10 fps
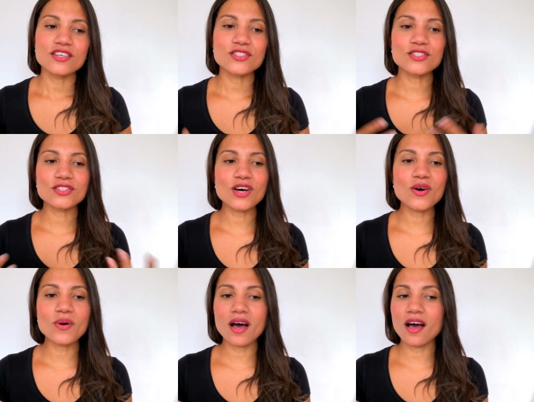
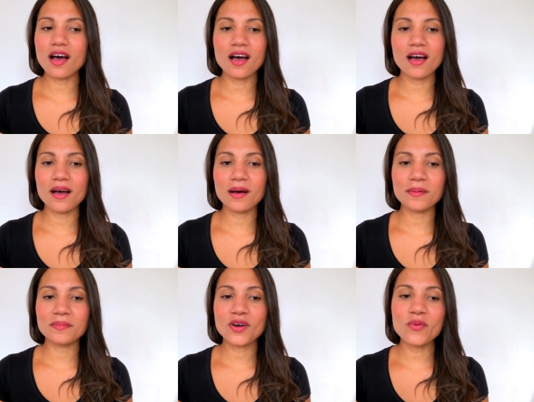So
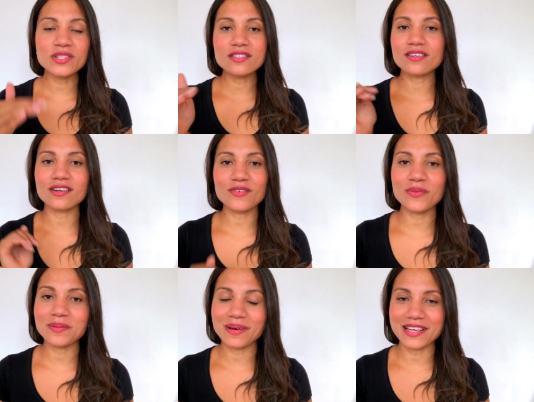going to start
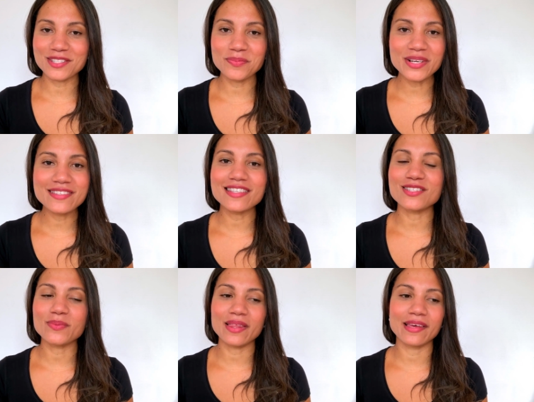off with my
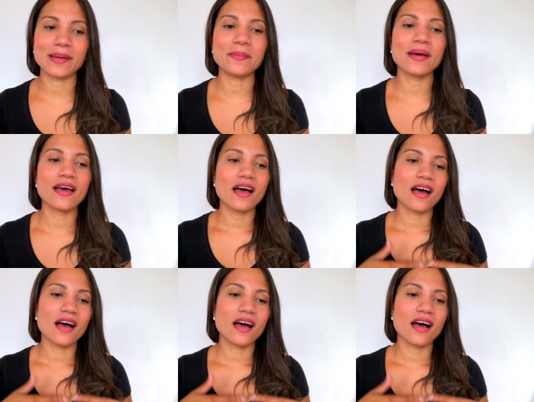experiences with him,